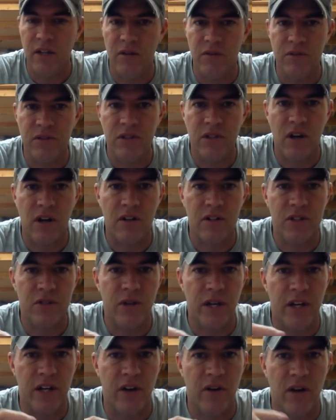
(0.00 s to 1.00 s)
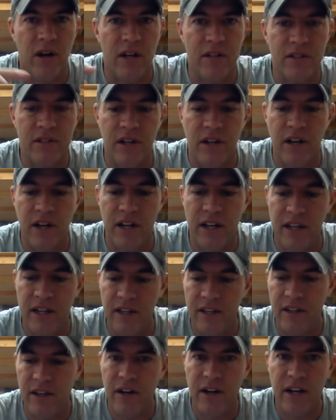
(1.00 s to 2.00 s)
stars straight across. They're gonna
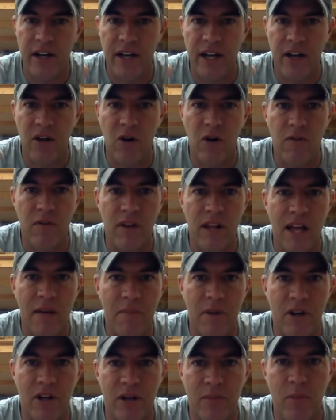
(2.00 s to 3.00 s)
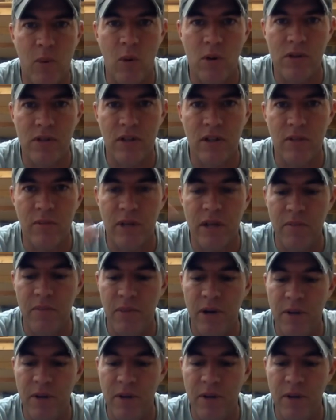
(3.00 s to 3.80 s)
kind of overlap on your boards a little bit,